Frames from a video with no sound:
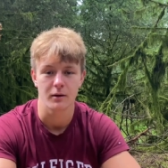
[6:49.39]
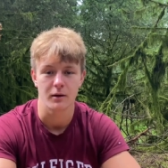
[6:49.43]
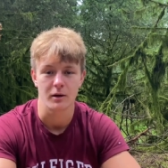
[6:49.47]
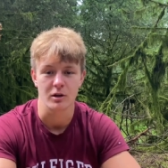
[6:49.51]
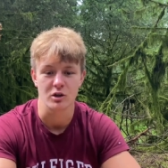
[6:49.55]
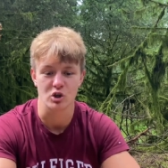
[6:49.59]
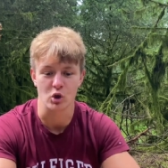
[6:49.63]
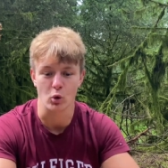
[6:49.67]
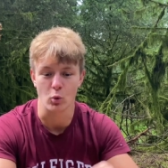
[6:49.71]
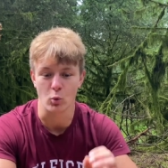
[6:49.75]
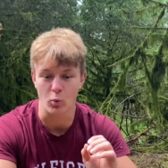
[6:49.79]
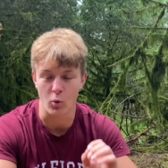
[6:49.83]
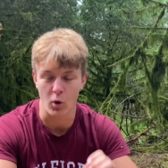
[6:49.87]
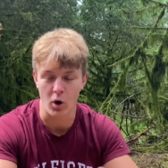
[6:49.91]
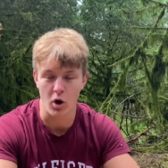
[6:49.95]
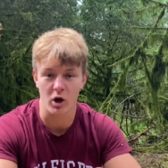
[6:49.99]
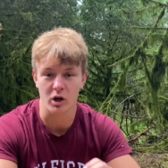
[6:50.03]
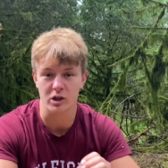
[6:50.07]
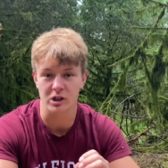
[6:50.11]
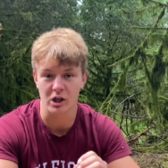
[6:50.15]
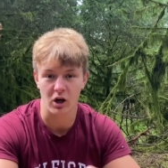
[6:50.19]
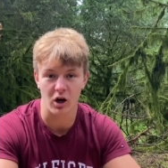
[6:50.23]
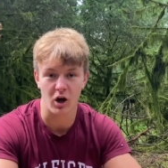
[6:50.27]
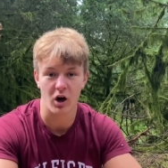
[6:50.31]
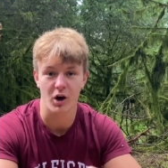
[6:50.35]
So work
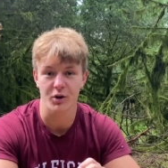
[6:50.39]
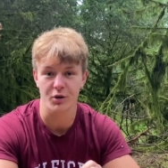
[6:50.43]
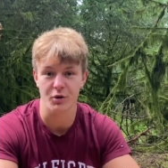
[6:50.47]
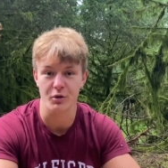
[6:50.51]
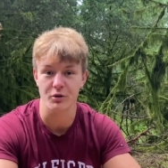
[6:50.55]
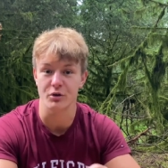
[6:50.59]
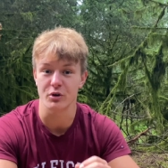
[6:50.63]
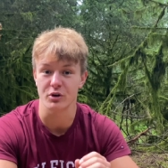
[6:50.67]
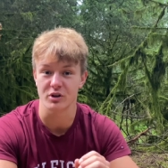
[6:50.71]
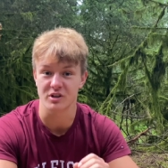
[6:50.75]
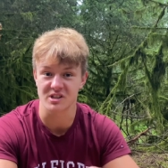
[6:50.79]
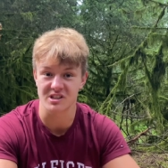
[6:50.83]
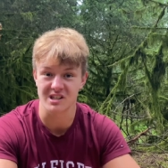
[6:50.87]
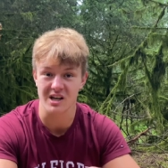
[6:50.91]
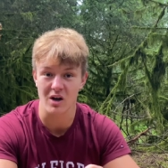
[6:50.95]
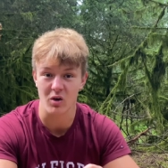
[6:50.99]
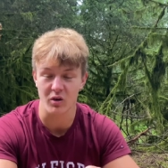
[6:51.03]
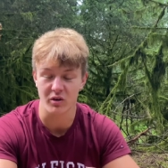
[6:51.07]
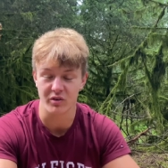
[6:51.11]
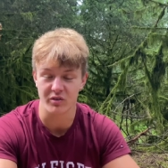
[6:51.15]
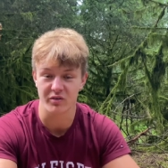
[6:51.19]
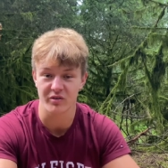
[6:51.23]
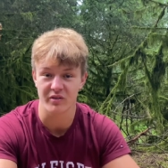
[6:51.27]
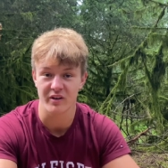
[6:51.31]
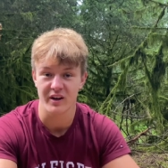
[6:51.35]
hard on
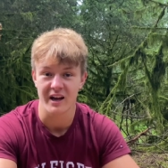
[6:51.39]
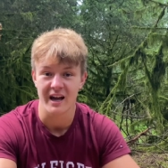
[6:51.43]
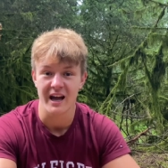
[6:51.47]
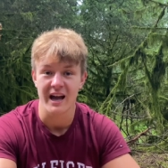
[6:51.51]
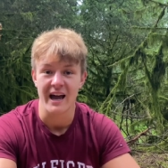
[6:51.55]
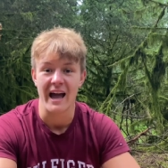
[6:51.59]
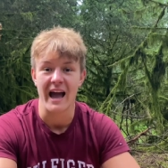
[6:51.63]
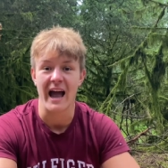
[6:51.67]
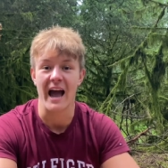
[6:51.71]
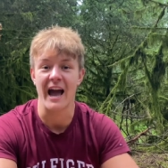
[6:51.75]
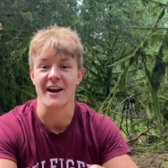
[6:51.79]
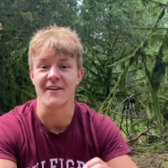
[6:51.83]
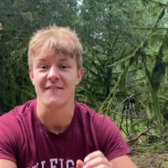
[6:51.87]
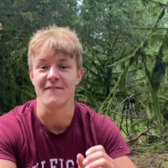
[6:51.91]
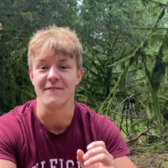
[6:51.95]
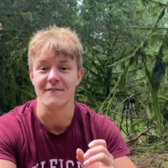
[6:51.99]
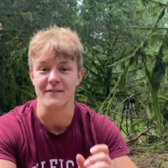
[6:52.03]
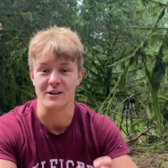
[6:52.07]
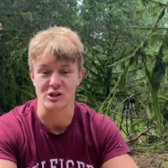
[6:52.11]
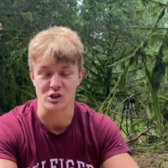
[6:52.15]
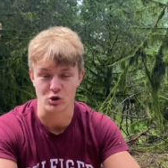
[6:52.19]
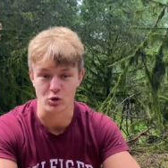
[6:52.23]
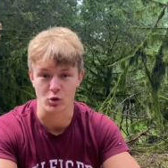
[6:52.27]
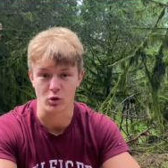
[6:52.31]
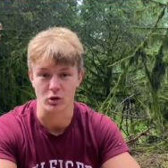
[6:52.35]
yourself and
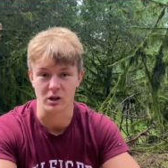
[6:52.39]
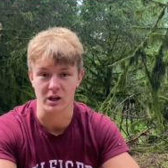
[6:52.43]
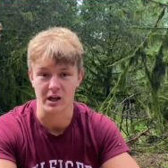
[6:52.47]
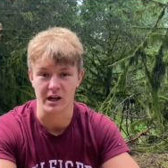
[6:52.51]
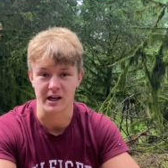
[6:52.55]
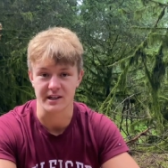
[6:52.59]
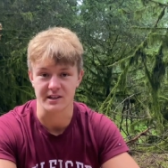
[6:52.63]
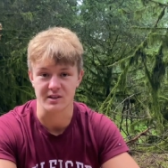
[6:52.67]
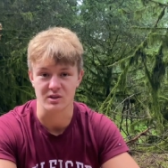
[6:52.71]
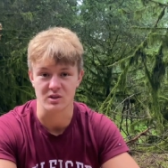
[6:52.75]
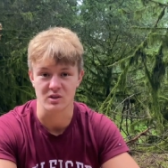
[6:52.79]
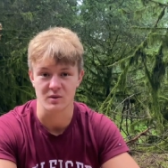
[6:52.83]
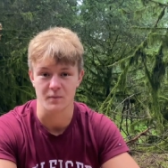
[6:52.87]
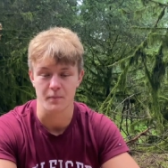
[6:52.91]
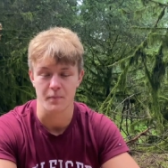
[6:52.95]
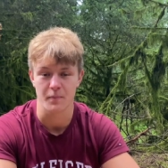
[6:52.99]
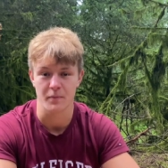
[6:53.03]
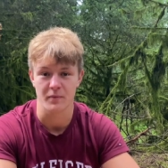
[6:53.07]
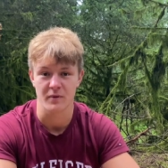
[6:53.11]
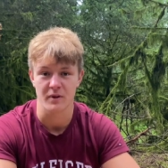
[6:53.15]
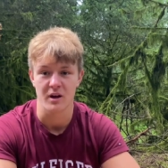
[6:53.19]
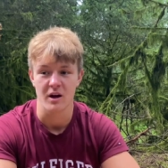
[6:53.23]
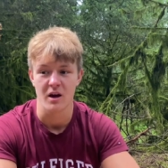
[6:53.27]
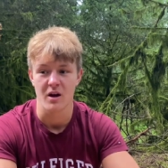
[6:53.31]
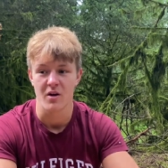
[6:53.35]
visualize.
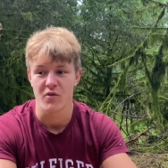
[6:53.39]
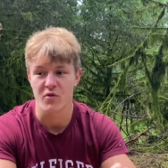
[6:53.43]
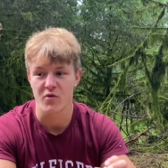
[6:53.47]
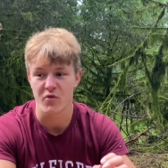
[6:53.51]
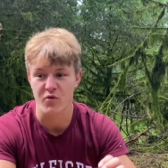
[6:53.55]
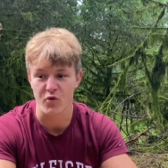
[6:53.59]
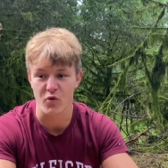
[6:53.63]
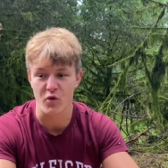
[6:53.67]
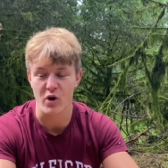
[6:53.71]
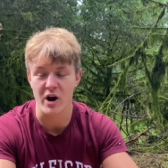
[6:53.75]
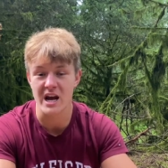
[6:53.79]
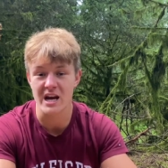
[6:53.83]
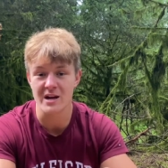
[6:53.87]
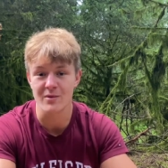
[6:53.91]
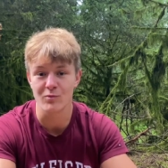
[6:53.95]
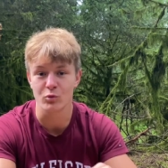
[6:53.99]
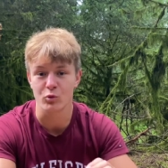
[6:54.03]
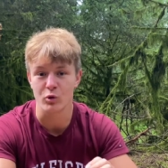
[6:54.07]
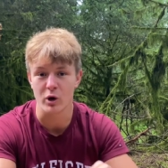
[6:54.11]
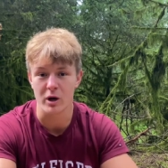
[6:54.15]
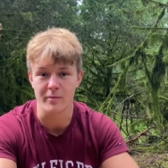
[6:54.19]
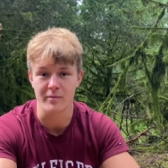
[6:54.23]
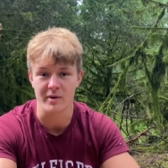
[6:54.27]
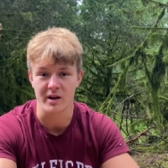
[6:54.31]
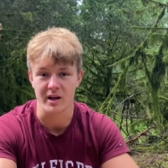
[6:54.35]
Frame
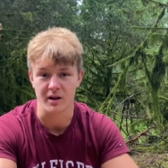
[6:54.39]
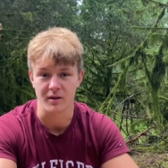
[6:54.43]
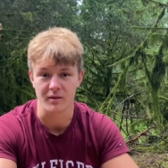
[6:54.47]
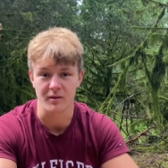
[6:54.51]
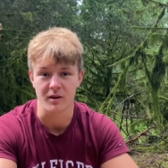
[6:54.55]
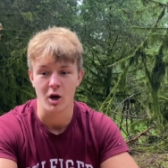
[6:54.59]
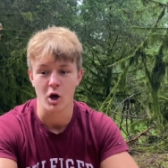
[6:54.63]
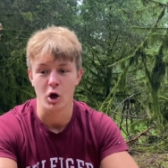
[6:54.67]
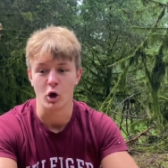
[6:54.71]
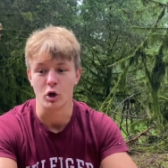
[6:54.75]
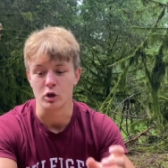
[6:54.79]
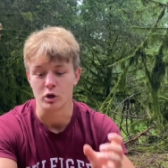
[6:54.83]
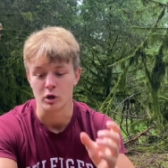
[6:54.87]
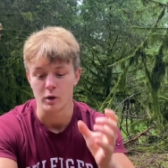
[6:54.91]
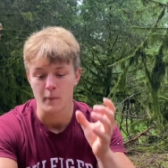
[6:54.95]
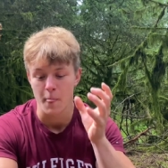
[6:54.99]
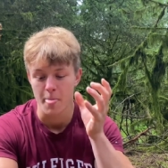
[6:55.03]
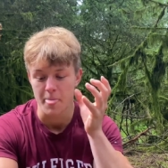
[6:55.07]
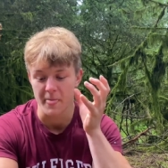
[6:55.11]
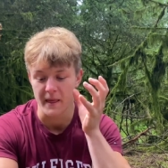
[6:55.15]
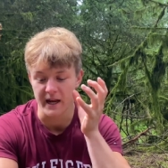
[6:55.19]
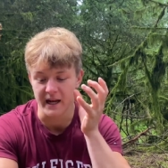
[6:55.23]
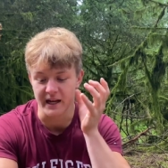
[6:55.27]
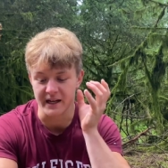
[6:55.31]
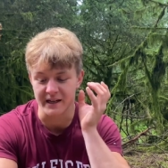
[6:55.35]
women
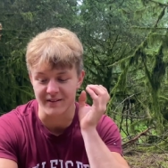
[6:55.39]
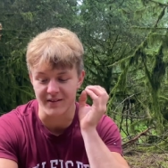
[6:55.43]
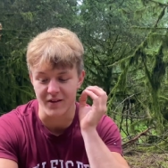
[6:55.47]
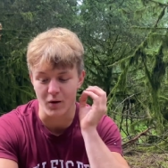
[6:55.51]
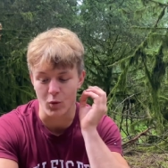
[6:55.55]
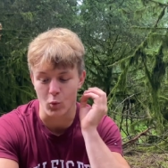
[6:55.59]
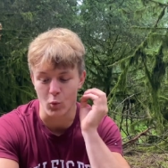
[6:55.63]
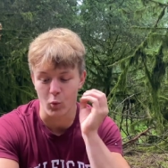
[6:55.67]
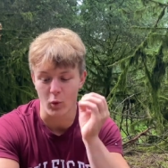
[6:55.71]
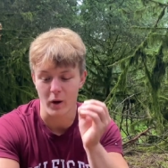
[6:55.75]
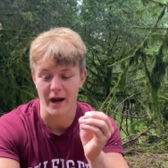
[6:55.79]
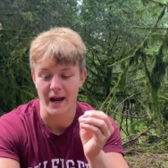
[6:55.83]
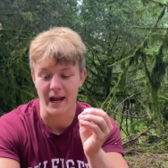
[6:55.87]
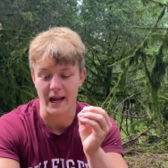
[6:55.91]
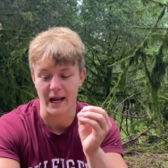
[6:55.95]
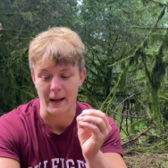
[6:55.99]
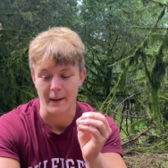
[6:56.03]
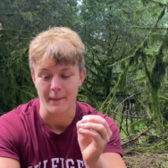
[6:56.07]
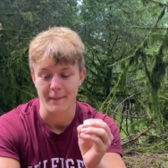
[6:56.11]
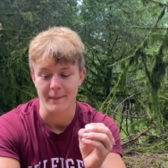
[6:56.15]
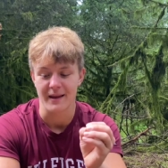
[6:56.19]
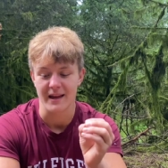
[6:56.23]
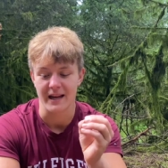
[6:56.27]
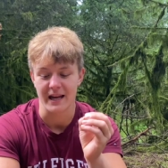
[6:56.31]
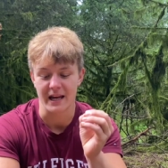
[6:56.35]
in the way
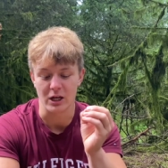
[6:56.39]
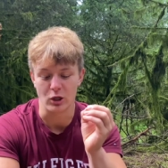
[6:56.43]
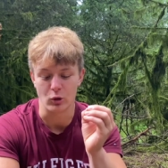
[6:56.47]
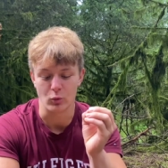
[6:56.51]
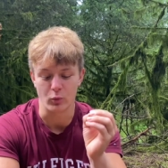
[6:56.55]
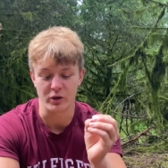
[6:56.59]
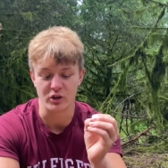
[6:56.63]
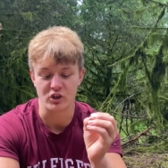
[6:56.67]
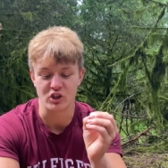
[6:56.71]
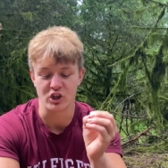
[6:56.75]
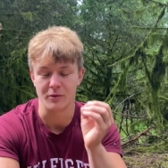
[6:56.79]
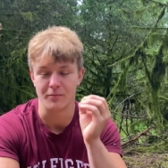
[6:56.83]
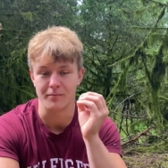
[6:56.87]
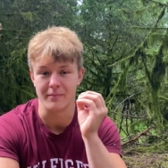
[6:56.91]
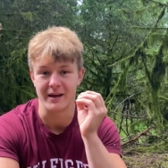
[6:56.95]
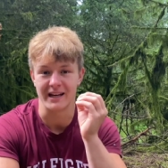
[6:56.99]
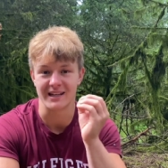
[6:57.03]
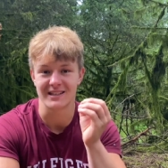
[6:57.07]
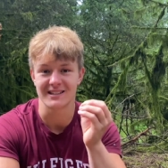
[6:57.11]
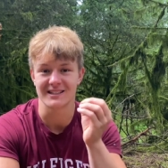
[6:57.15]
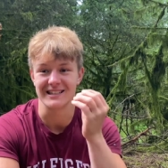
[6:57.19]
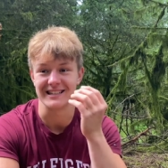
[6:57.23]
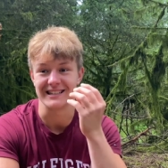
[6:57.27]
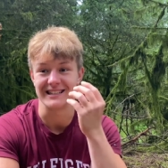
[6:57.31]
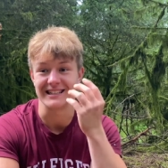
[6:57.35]
in which it
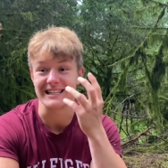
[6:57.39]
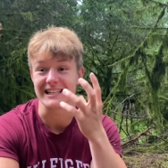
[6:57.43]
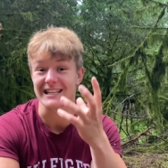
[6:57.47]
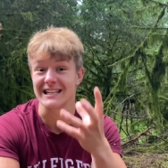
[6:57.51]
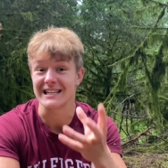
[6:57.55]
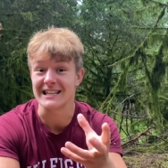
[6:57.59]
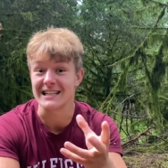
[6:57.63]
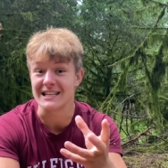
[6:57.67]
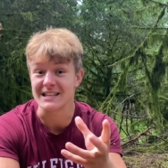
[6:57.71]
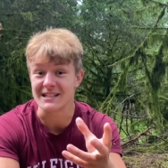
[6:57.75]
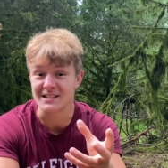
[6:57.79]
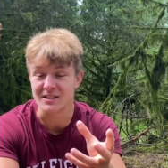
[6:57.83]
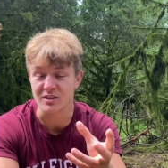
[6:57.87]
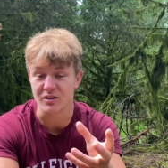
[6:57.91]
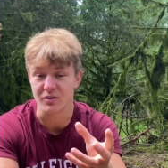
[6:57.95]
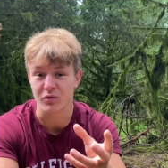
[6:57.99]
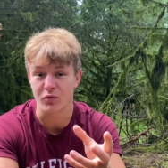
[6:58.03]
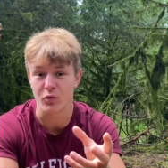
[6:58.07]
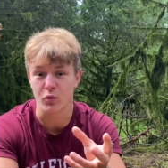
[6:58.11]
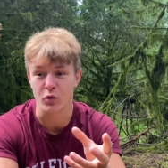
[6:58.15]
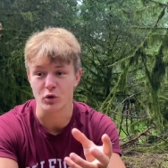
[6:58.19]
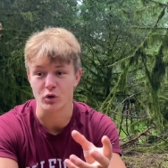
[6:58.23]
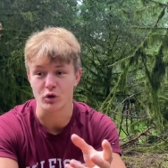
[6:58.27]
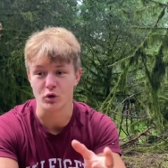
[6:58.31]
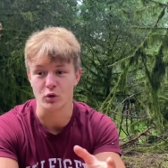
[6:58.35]
makes it easy
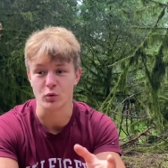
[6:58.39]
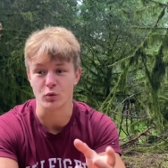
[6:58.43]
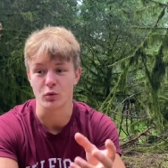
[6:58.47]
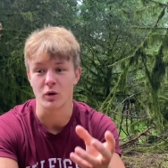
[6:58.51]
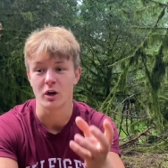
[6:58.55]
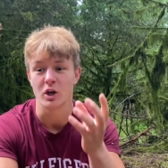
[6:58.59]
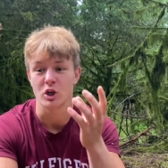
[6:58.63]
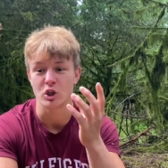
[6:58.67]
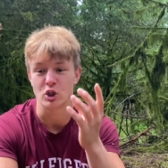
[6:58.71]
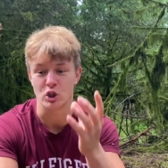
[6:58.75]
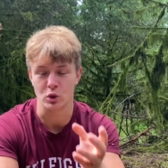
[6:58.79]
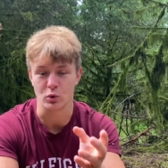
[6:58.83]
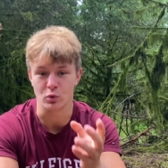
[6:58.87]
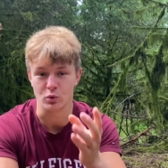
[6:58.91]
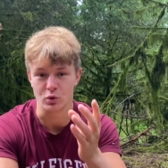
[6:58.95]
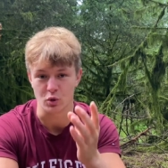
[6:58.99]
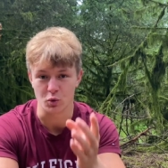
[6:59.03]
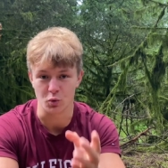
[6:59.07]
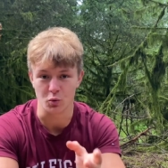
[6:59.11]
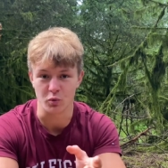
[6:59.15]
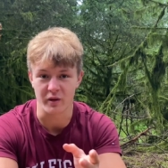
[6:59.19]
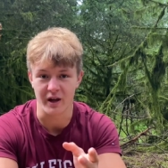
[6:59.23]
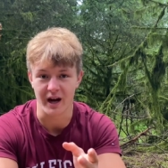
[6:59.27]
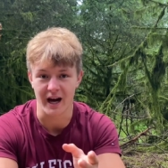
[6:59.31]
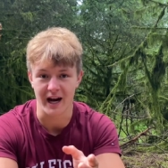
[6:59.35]
for you to do
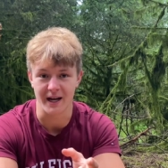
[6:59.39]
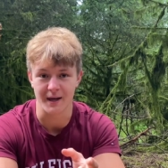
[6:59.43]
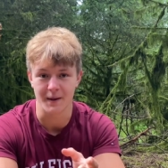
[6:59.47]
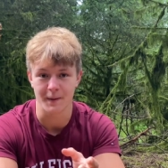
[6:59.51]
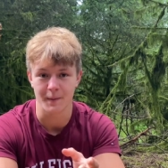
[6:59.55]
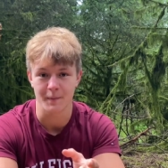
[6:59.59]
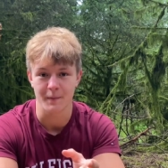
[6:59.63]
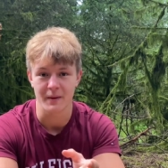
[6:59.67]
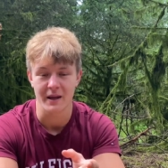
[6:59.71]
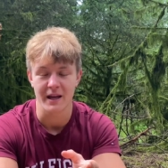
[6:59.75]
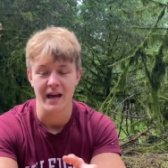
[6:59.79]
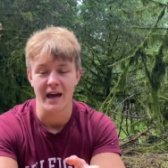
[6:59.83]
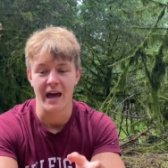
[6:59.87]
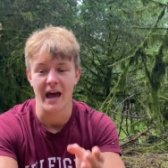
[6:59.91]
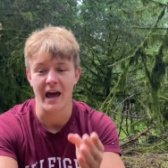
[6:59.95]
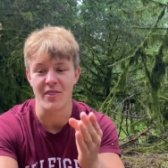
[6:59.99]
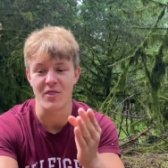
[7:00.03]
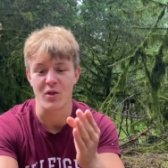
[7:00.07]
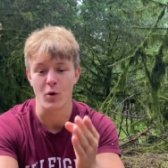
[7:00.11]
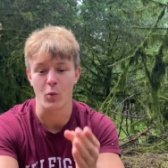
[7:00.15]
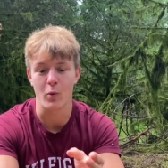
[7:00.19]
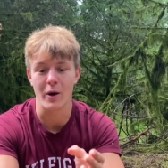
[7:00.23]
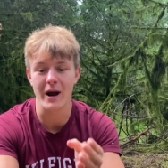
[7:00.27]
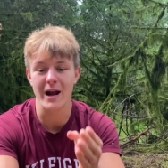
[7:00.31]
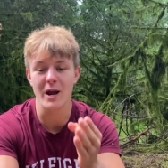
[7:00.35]
that and the
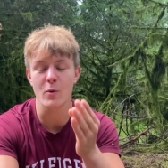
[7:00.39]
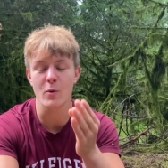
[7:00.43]
way